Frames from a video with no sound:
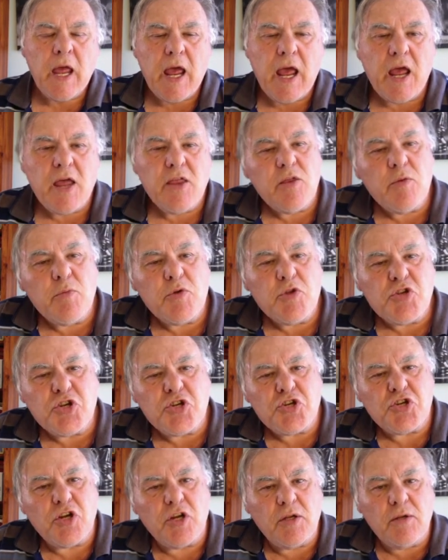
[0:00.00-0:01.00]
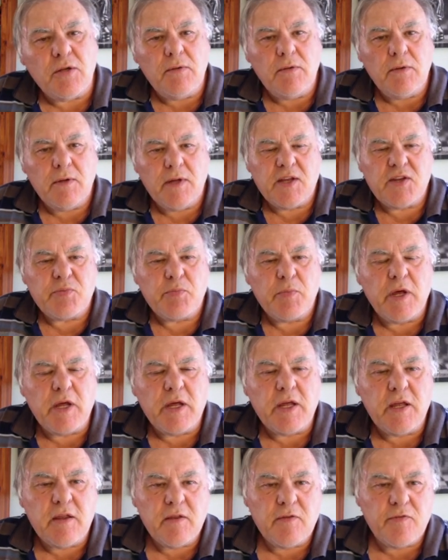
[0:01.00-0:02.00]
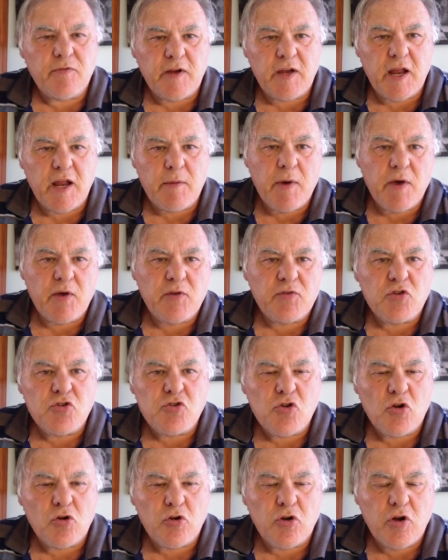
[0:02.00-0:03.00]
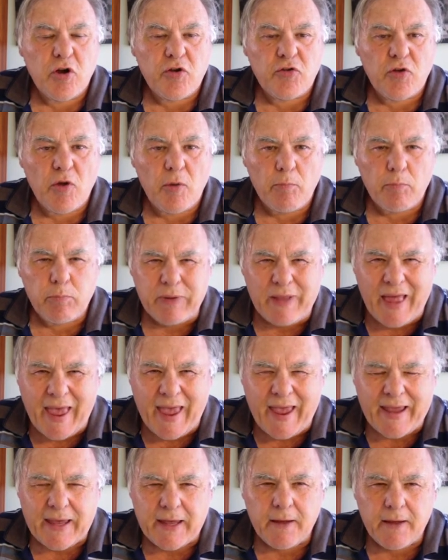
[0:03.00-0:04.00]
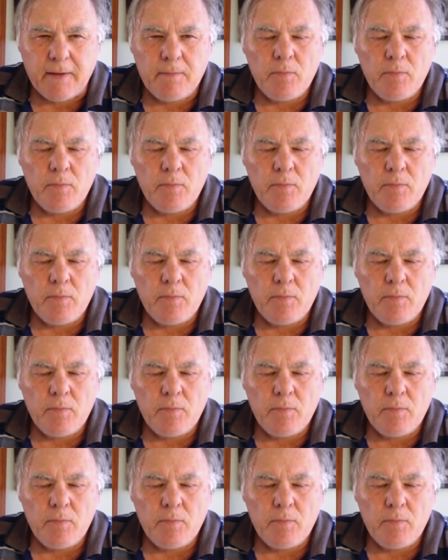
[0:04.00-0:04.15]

and the magician, that's me, the FIDE Master John Curtis, I'm black,